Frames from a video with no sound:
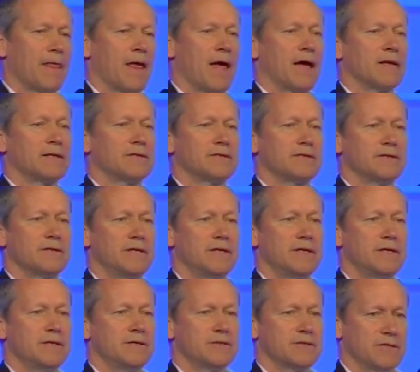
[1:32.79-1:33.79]
and
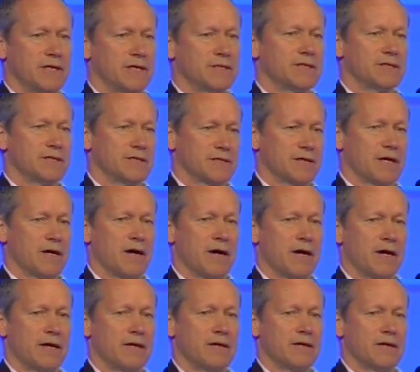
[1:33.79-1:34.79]
he said to this
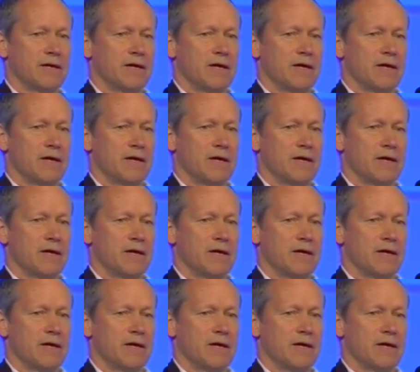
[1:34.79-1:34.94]
guy,